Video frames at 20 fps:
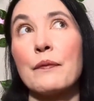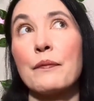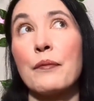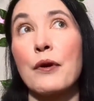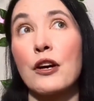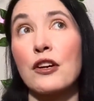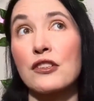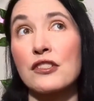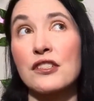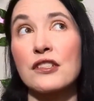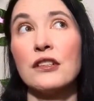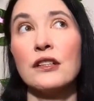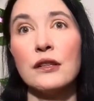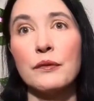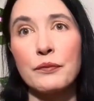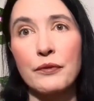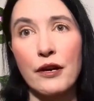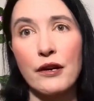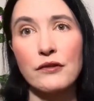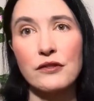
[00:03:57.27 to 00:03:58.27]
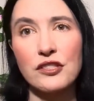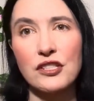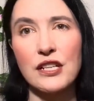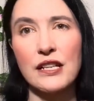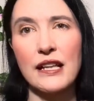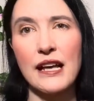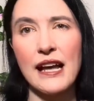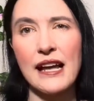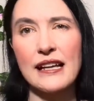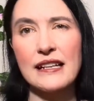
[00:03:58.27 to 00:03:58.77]
personal approach to
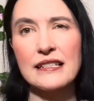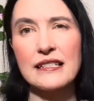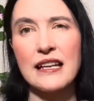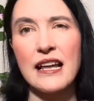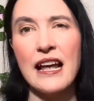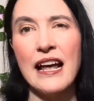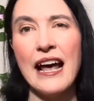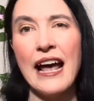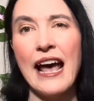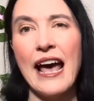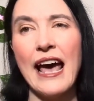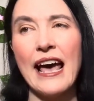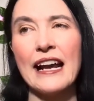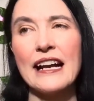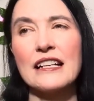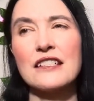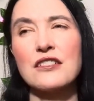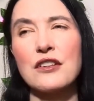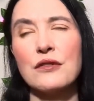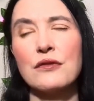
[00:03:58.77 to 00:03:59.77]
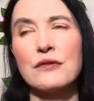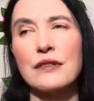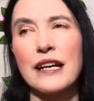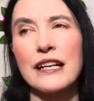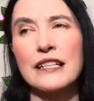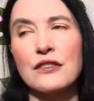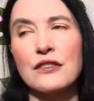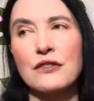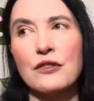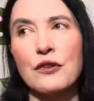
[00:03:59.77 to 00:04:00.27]
that, and I don't
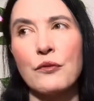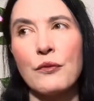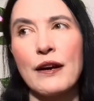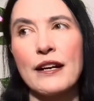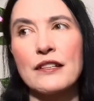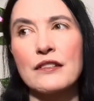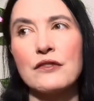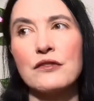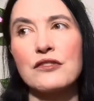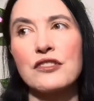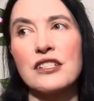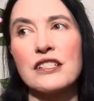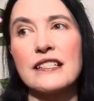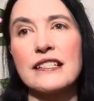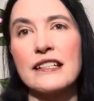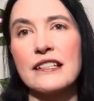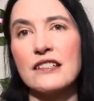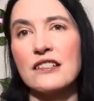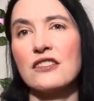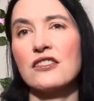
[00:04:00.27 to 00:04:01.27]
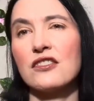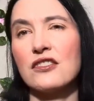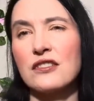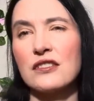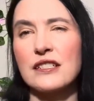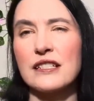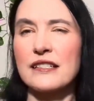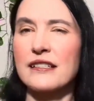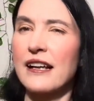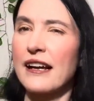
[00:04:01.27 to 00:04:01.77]
know why Nugent didn't
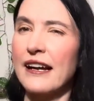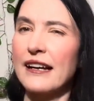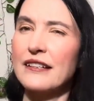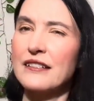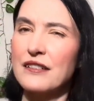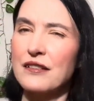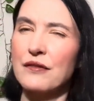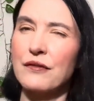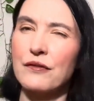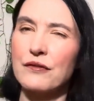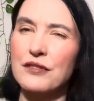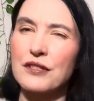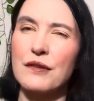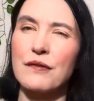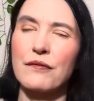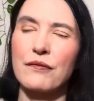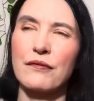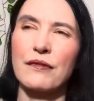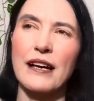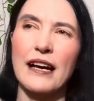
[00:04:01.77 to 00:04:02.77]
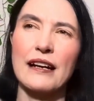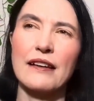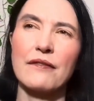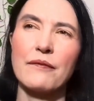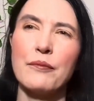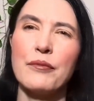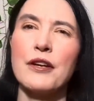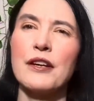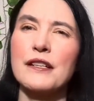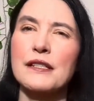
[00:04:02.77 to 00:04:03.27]
decide to kind
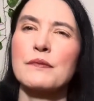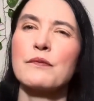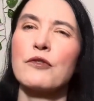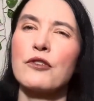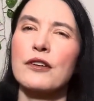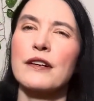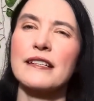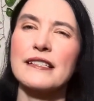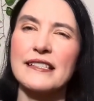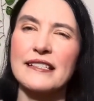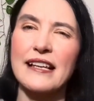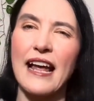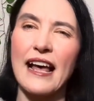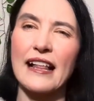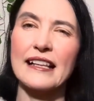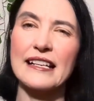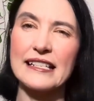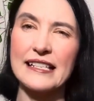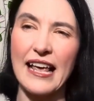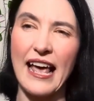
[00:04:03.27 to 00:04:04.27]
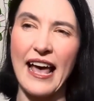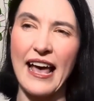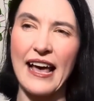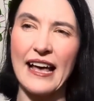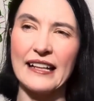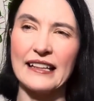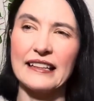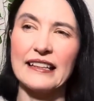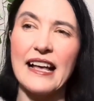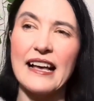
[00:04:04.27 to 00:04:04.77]
of put us more in Sally's
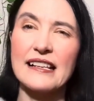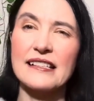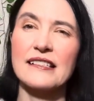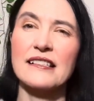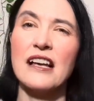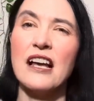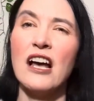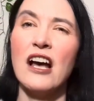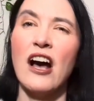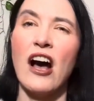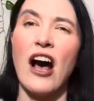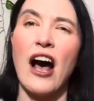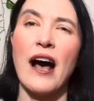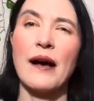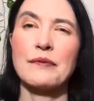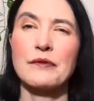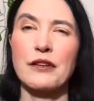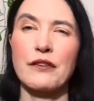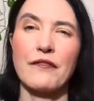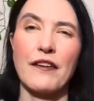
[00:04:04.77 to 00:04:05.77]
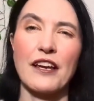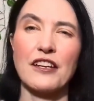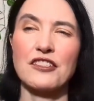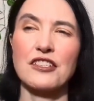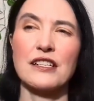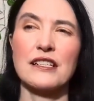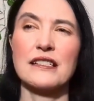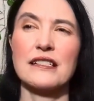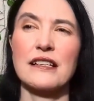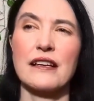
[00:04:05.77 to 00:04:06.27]
head, less
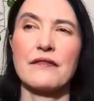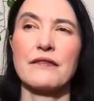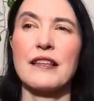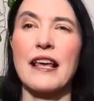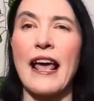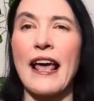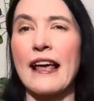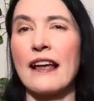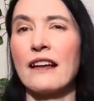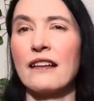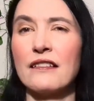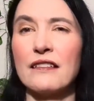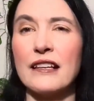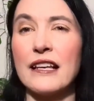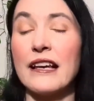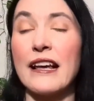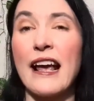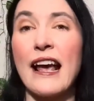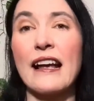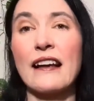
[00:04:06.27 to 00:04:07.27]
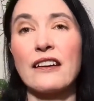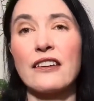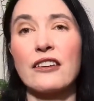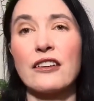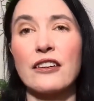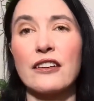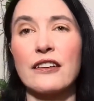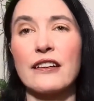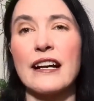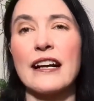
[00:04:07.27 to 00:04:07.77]
observations of the
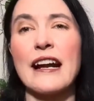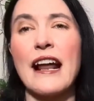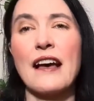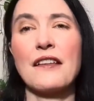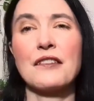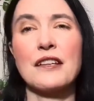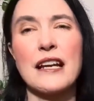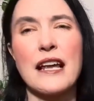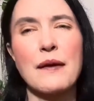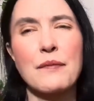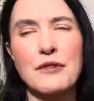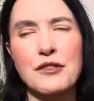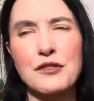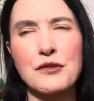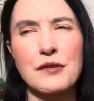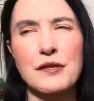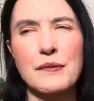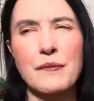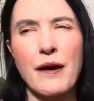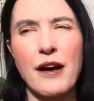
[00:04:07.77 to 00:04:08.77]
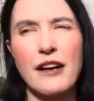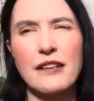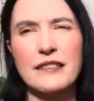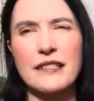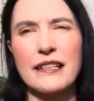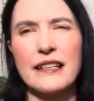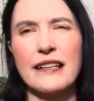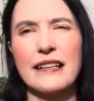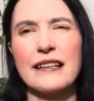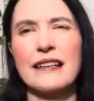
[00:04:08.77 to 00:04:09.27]
anger and how the neighbors
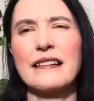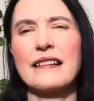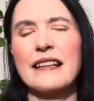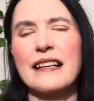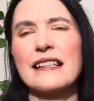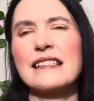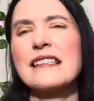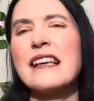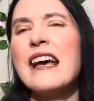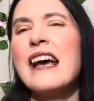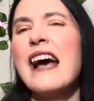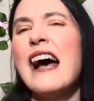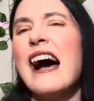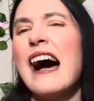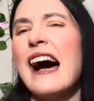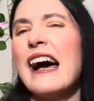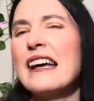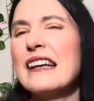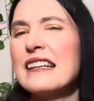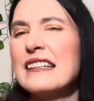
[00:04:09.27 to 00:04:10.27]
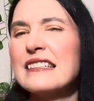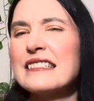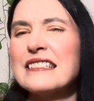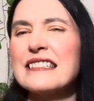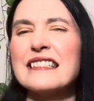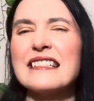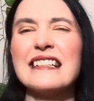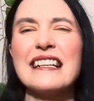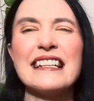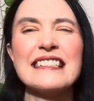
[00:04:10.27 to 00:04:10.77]
responded and things.
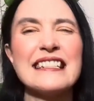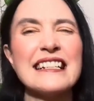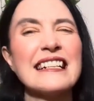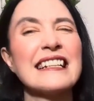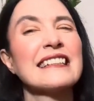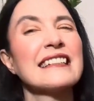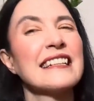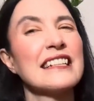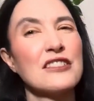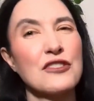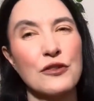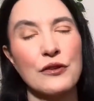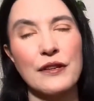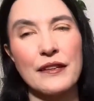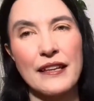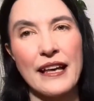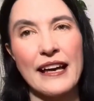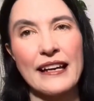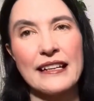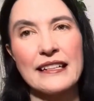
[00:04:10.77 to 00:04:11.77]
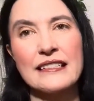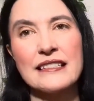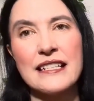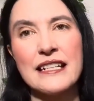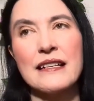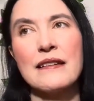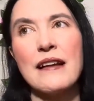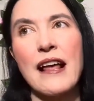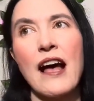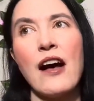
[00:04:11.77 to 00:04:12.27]
I didn't enjoy that. It
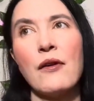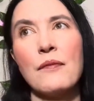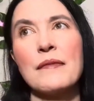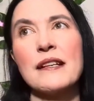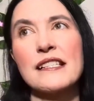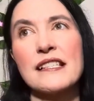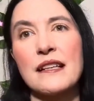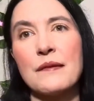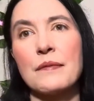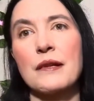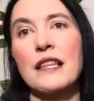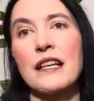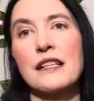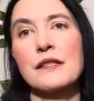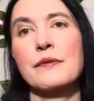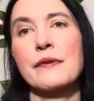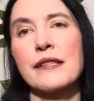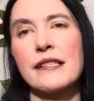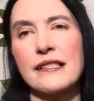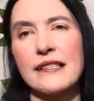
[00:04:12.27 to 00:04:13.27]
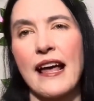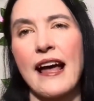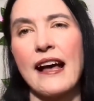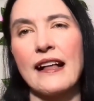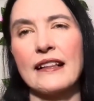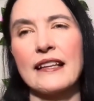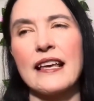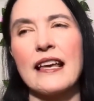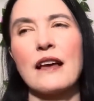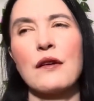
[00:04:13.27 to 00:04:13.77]
didn't help me sympathize with
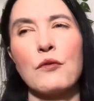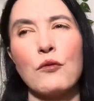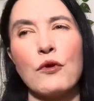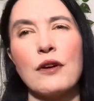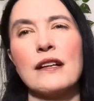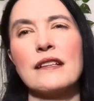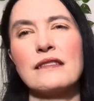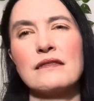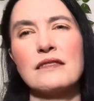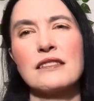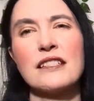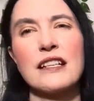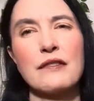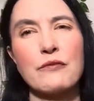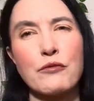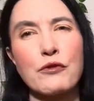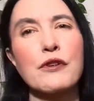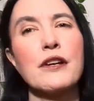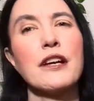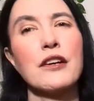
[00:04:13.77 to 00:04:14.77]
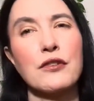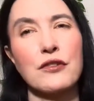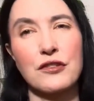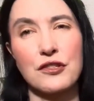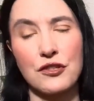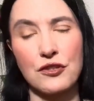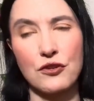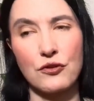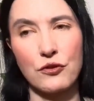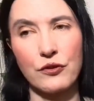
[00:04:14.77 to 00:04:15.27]
Sally and want to read her
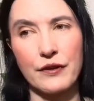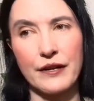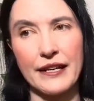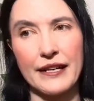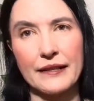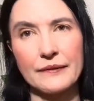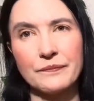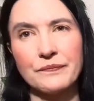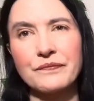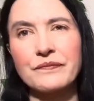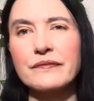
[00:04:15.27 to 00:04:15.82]
story.